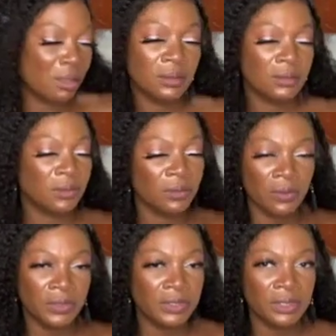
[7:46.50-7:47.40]
So
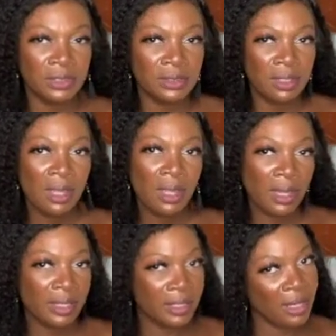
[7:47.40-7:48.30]
gorgeous. I
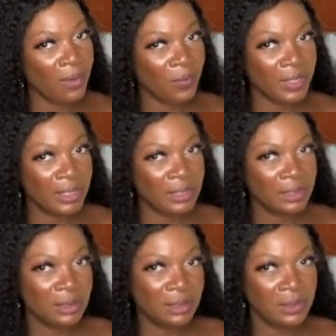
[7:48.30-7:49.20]
cannot wait
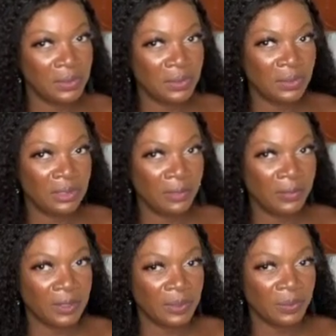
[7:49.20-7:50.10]
to use
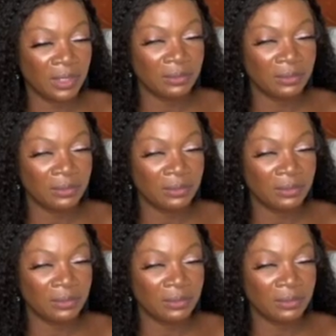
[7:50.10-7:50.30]
this one.